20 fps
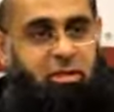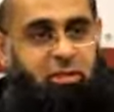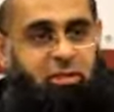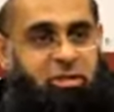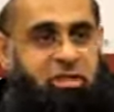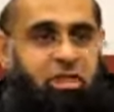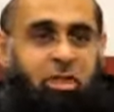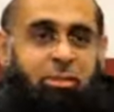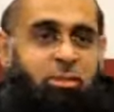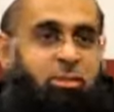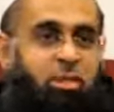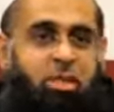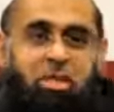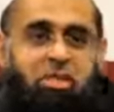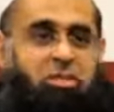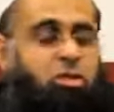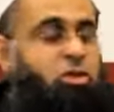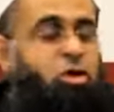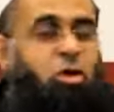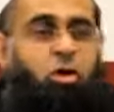Resentment
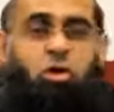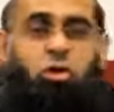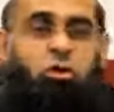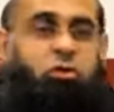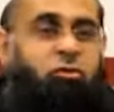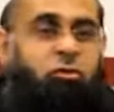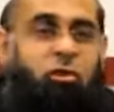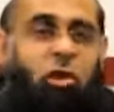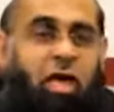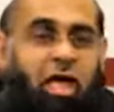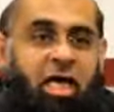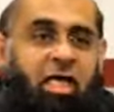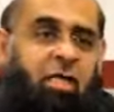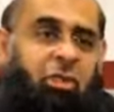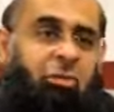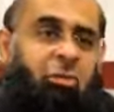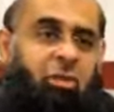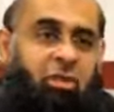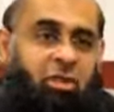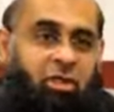is not good for
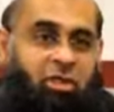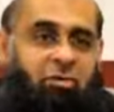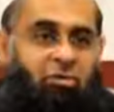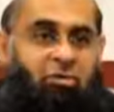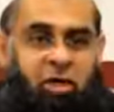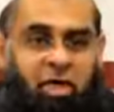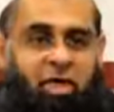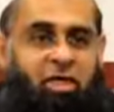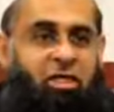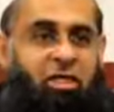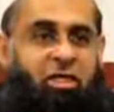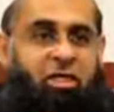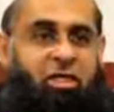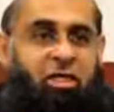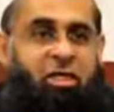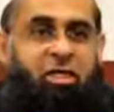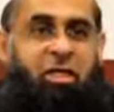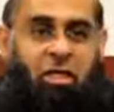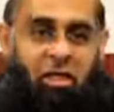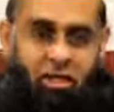anybody, for
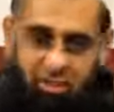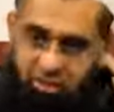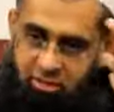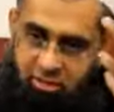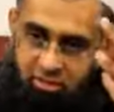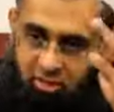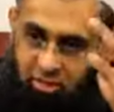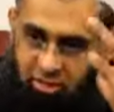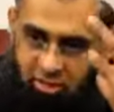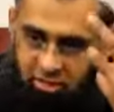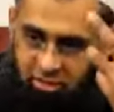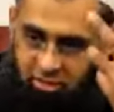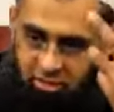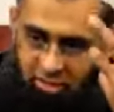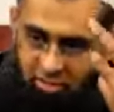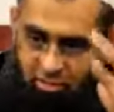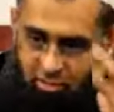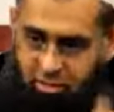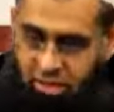anything. It